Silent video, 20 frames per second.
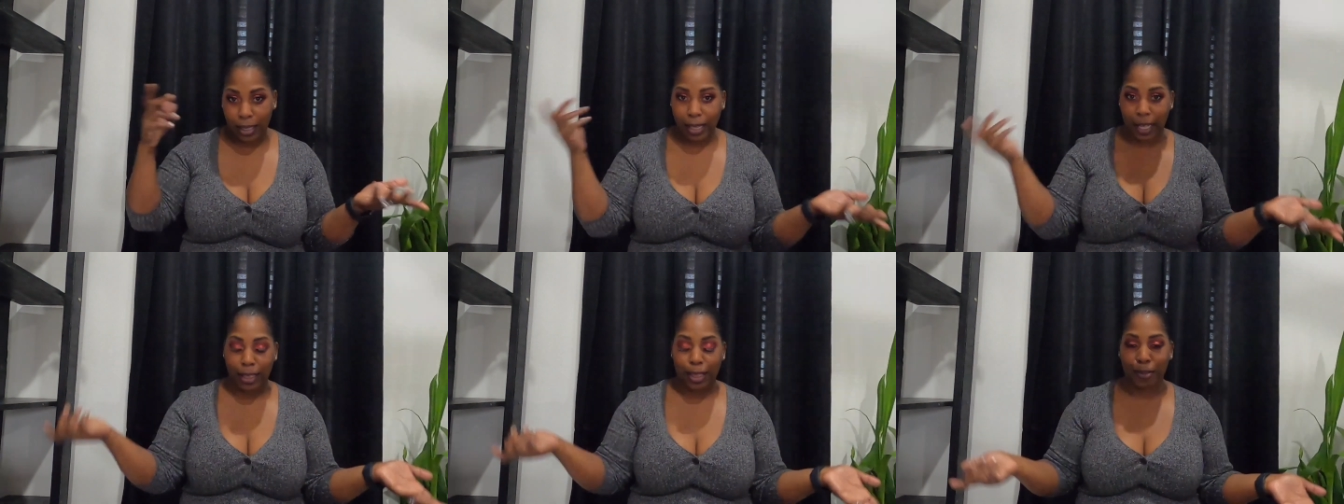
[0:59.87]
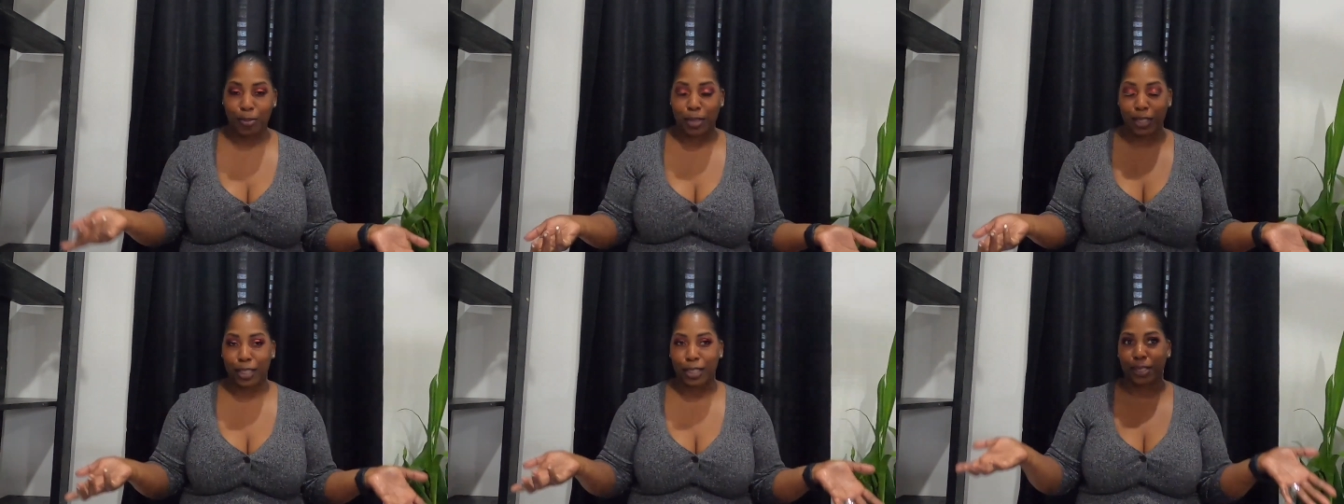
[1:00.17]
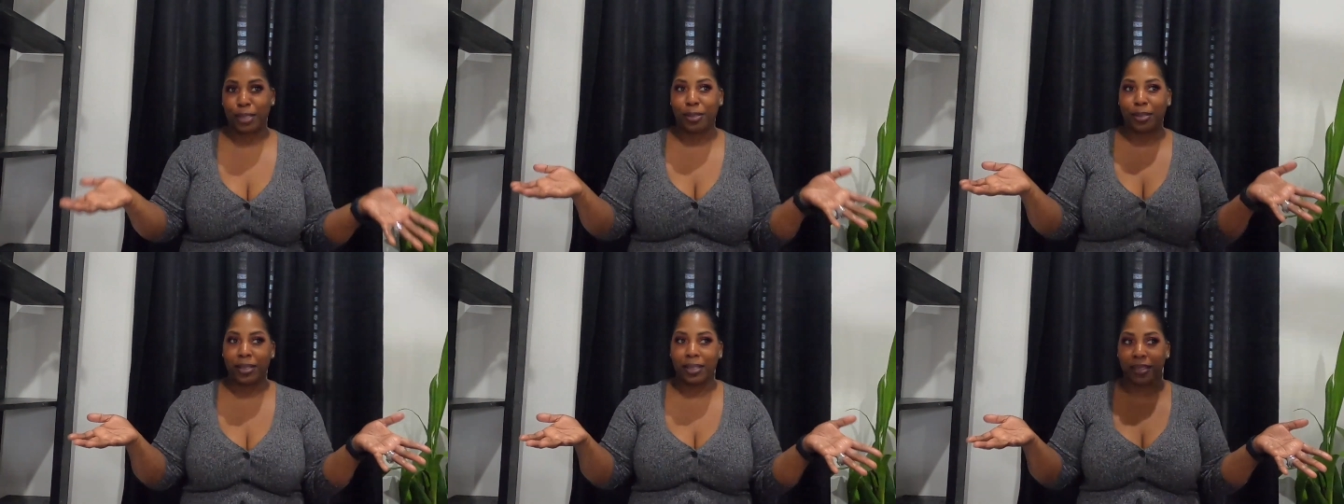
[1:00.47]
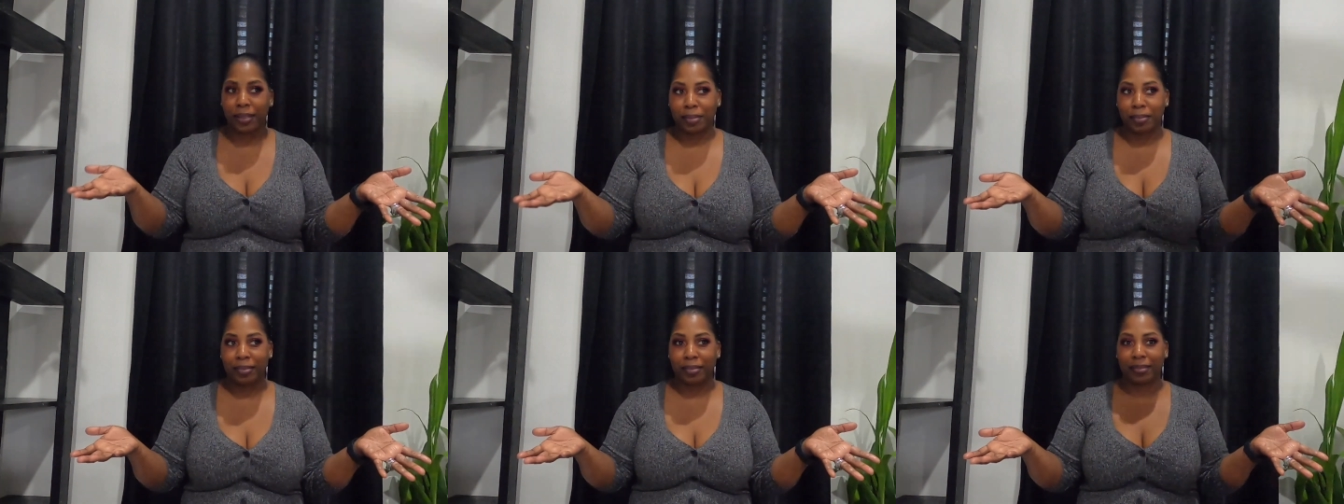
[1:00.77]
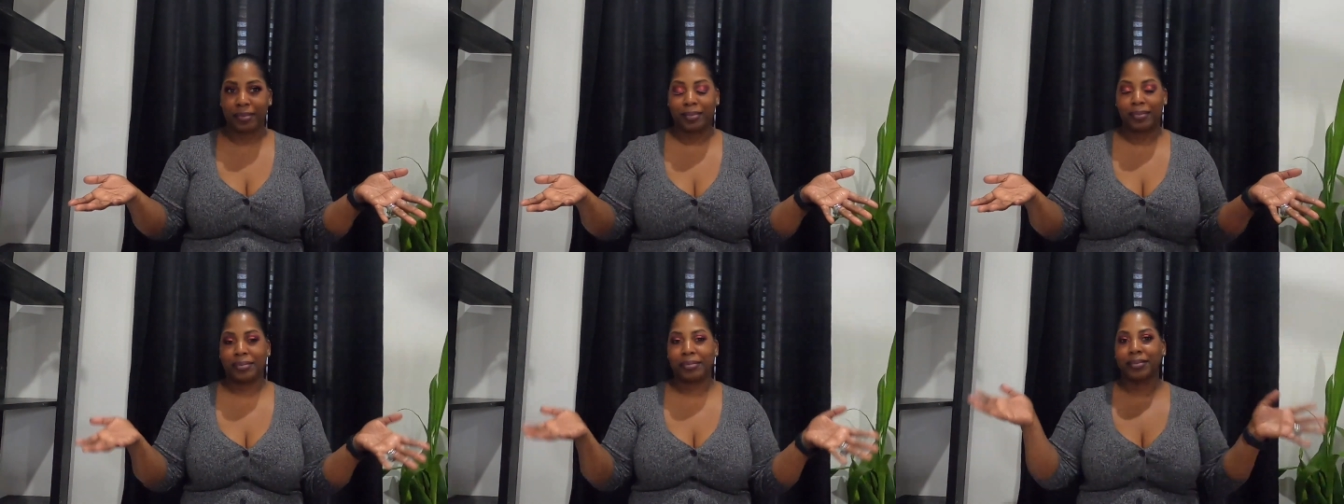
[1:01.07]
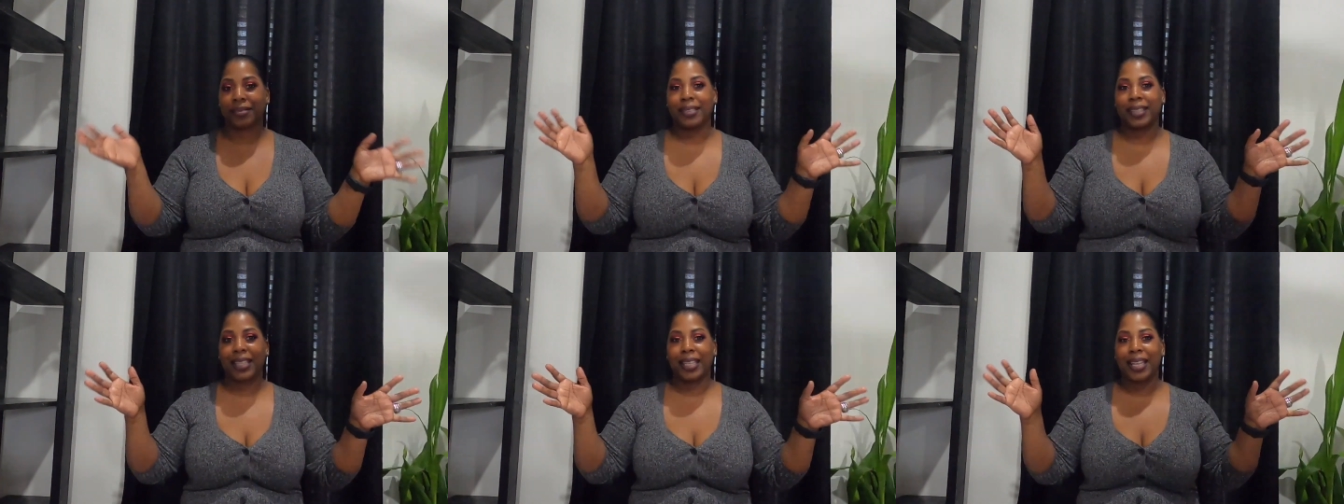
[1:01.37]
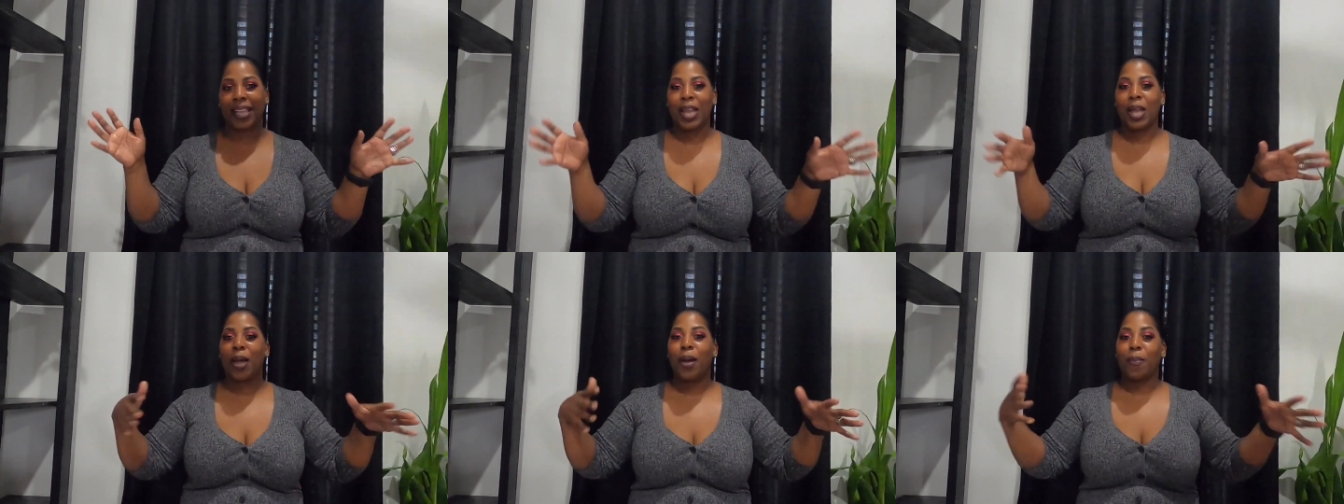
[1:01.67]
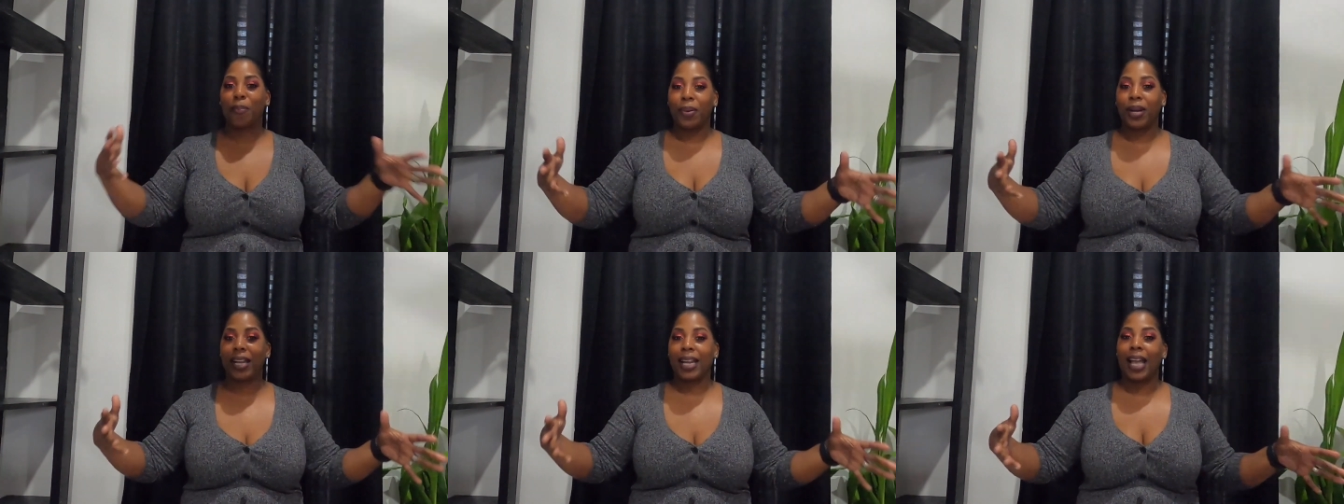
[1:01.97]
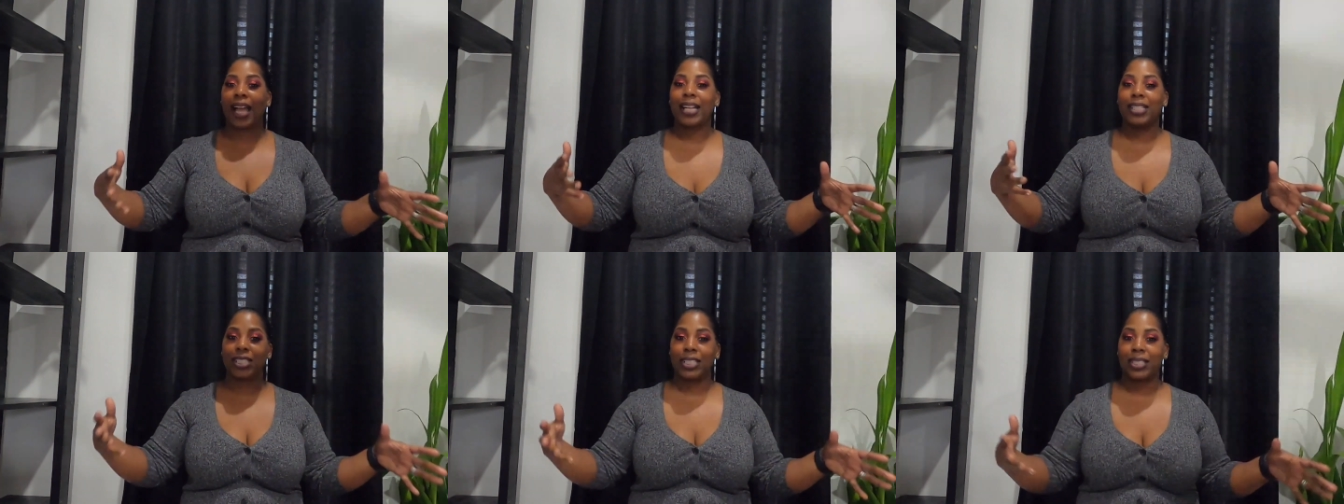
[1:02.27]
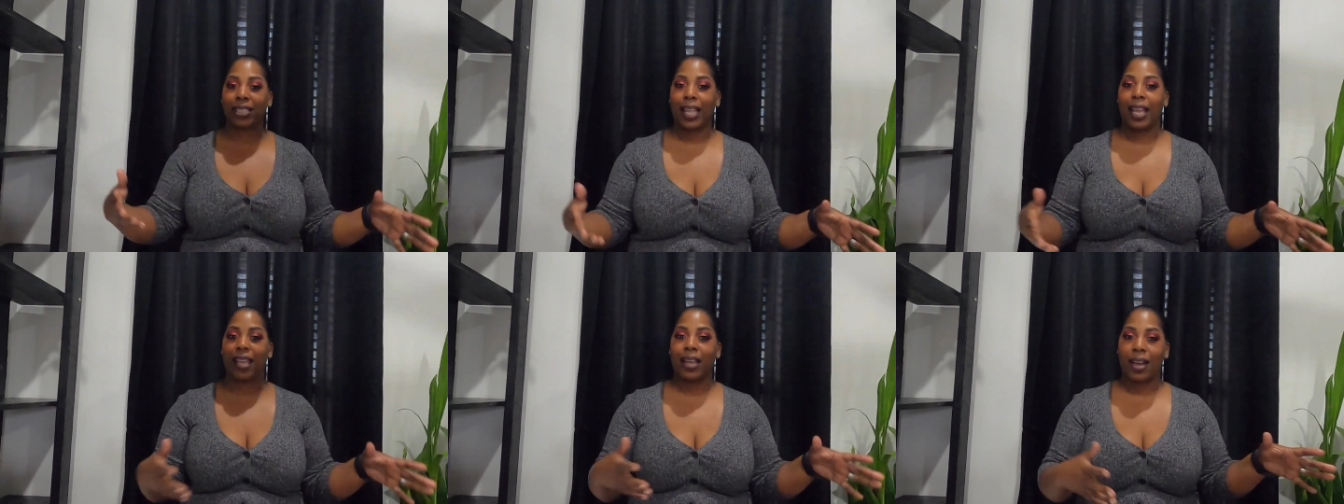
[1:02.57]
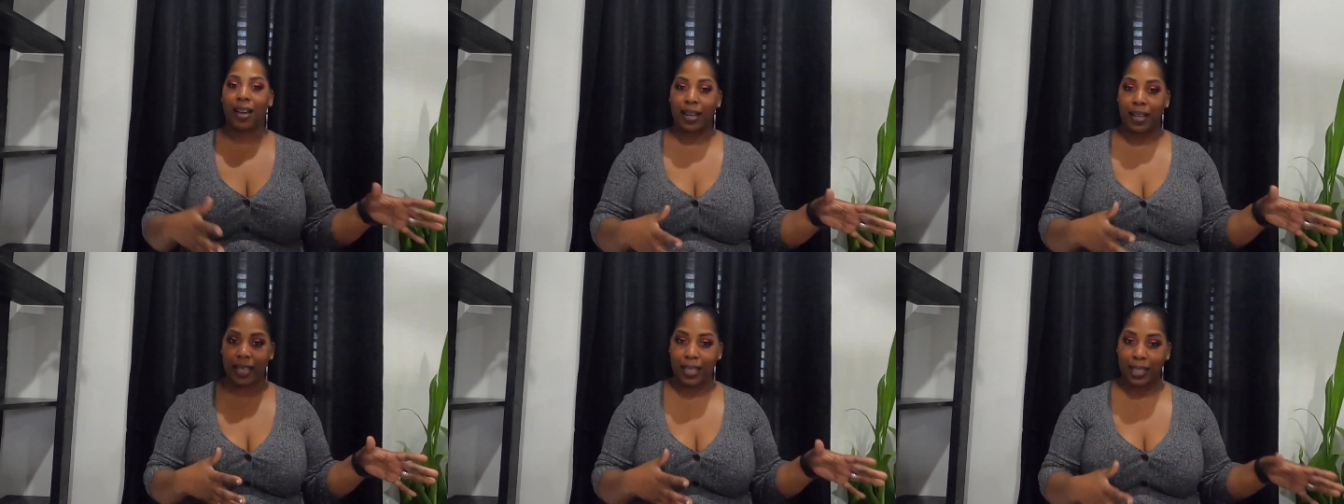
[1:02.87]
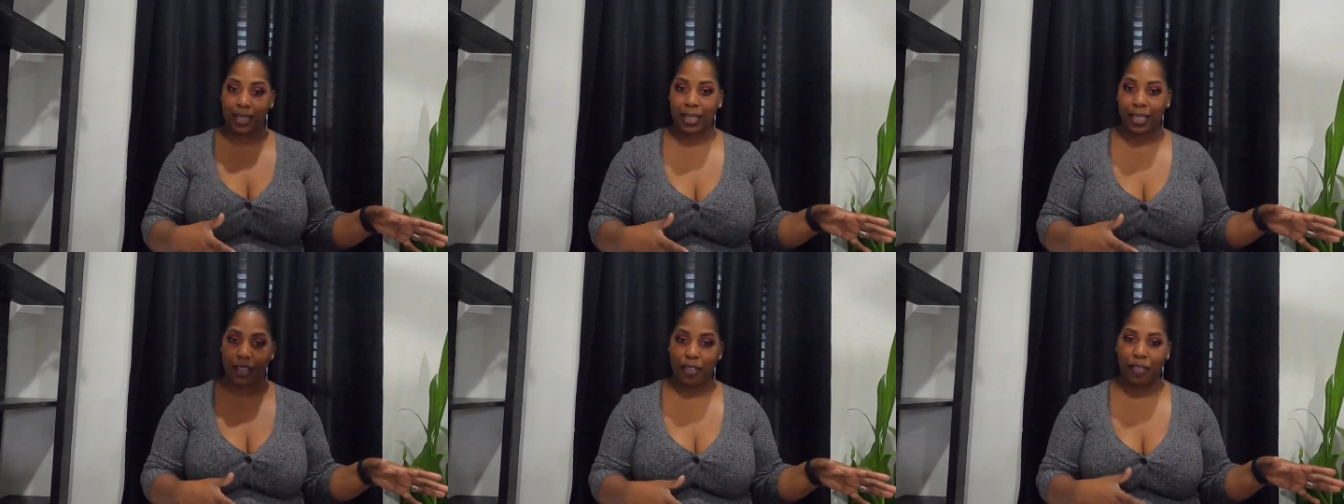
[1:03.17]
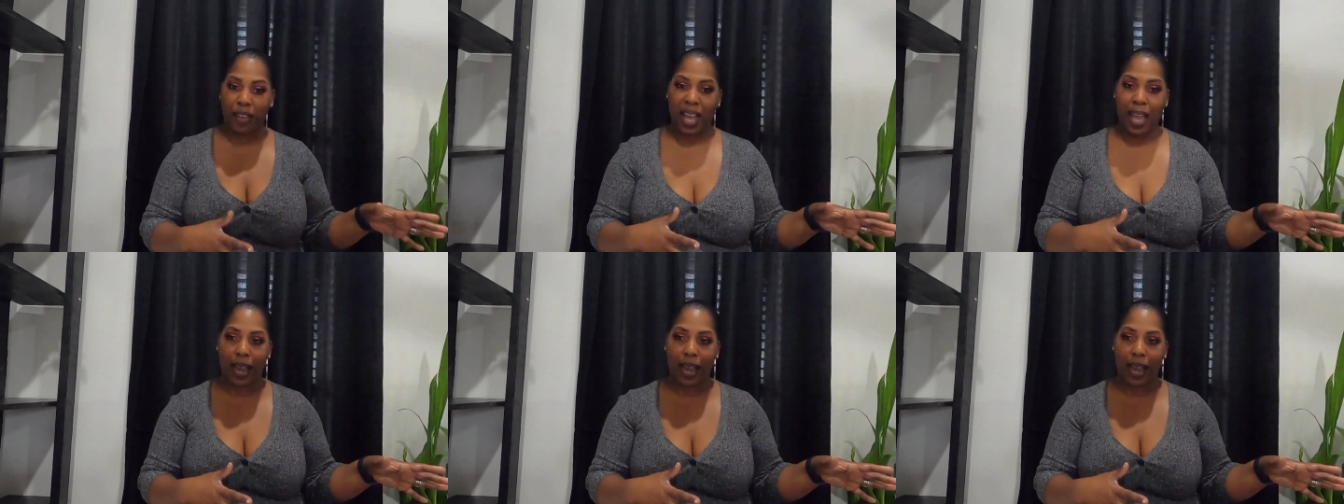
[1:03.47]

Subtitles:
not the one do. But I just like stuff.